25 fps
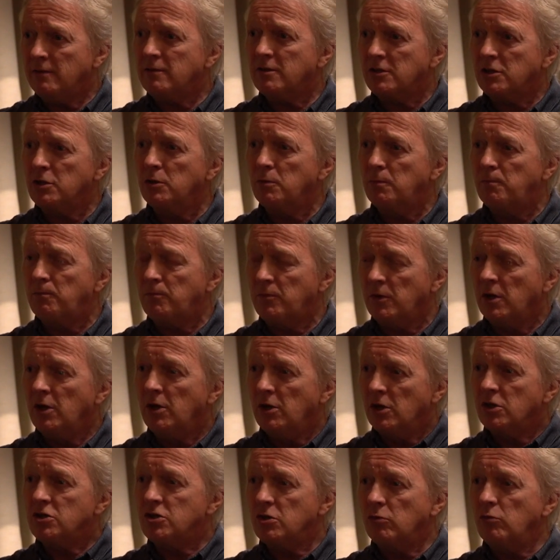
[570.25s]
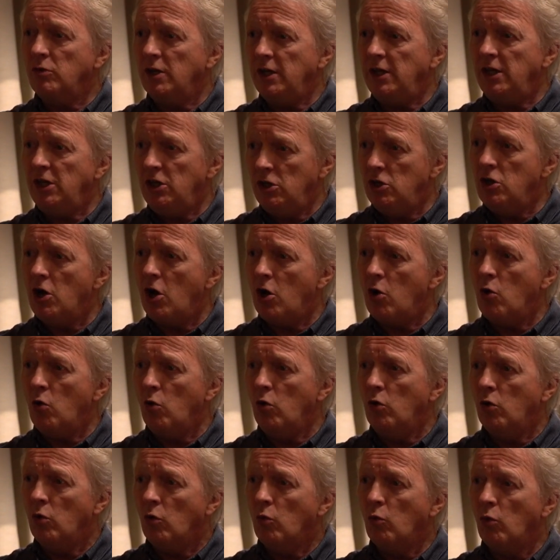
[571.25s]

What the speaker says: to really know